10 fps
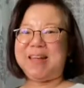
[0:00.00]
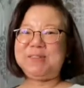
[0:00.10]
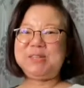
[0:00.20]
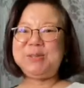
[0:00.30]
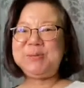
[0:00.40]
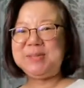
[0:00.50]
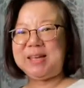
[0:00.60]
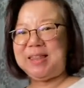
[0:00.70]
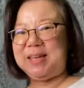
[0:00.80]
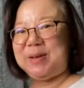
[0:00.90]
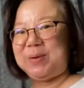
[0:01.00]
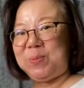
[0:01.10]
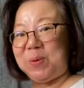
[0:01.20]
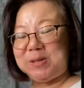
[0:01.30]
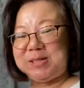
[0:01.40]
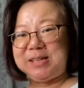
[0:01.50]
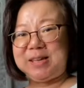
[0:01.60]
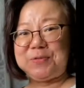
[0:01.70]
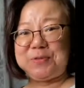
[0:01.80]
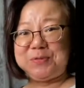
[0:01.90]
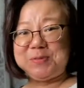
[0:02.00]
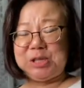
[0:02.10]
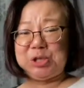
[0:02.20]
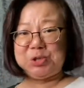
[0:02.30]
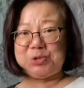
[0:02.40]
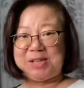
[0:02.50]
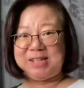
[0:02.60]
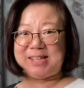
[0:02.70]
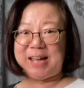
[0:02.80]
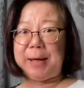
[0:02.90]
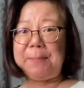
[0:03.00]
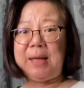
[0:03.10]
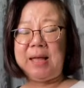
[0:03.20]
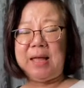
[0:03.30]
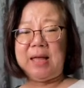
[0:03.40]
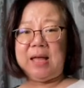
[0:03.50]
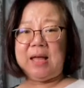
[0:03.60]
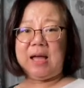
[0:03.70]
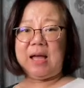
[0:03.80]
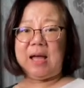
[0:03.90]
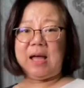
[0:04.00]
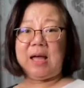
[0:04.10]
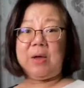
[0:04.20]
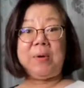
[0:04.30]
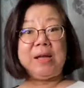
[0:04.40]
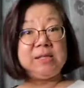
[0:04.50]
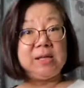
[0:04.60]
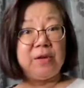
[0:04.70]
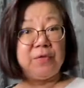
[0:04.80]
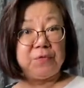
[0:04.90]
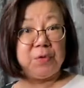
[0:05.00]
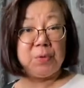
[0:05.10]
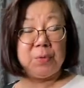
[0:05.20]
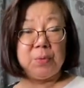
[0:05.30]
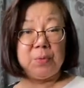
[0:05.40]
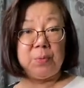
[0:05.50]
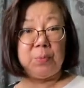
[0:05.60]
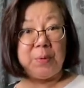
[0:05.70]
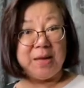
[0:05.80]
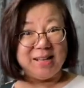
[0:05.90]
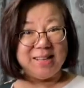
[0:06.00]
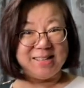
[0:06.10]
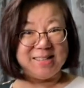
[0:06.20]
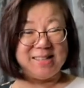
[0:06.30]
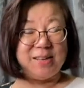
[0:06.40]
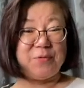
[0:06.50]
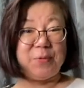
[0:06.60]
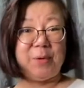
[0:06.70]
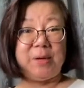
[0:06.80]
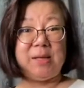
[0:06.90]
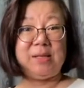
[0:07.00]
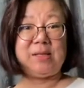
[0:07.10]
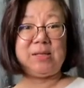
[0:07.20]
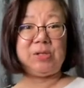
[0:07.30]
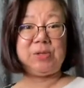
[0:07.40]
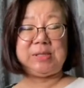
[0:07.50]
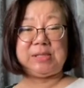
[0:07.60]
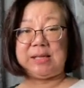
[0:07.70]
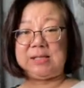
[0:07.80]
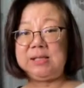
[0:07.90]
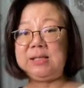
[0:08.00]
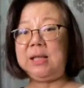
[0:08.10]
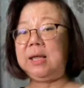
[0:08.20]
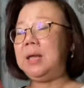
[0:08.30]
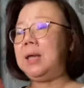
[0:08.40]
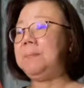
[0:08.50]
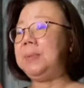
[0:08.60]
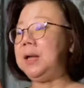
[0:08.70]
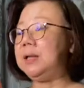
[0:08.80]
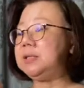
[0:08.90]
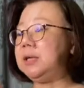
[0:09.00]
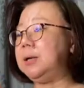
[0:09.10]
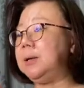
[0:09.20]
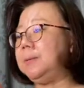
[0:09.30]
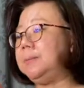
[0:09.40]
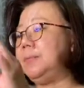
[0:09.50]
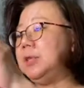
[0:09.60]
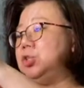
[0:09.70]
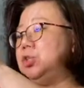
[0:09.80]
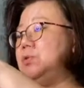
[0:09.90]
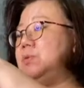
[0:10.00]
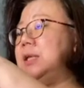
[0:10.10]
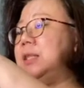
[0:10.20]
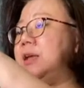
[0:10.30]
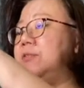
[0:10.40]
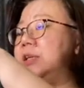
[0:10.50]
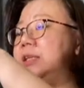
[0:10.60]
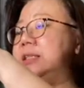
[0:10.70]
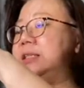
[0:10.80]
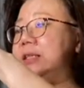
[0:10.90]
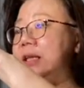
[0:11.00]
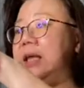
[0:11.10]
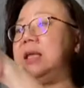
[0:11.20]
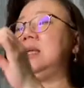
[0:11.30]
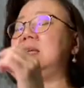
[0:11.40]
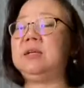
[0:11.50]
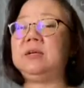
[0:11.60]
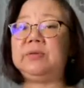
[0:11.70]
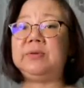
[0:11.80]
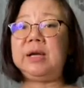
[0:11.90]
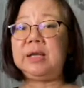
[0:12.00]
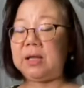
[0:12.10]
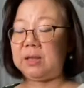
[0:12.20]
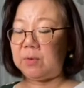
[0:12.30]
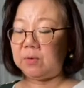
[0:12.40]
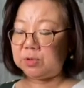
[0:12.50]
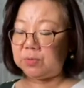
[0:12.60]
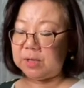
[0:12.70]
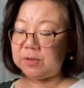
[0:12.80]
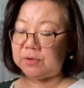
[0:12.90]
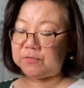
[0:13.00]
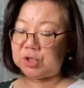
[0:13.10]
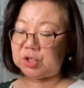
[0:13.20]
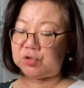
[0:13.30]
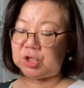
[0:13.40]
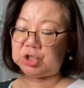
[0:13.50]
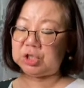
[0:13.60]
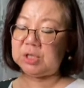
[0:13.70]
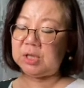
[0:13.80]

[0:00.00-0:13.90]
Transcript: tuned the Walter 15 strings harp. I waited a few weeks for it to settle, but the tuning never stayed, right? And that was one of the frustration.